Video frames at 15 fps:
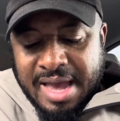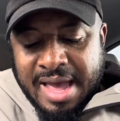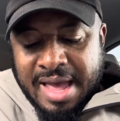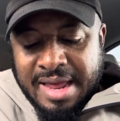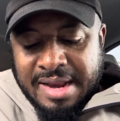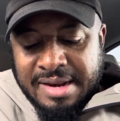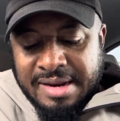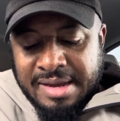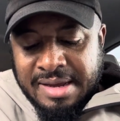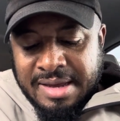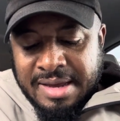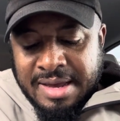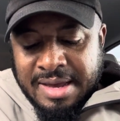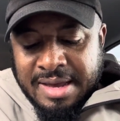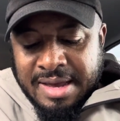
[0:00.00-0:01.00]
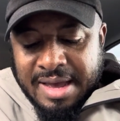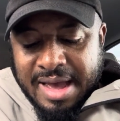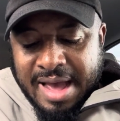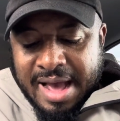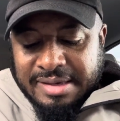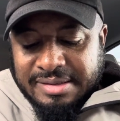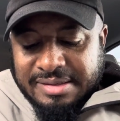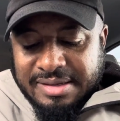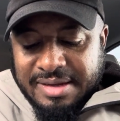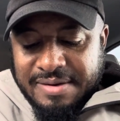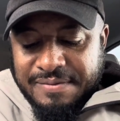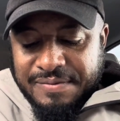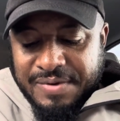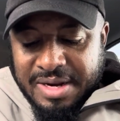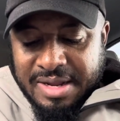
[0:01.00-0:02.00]
And
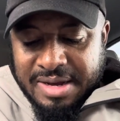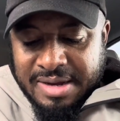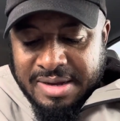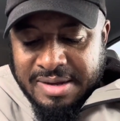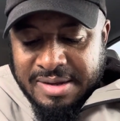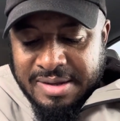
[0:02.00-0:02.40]
Aston Villa,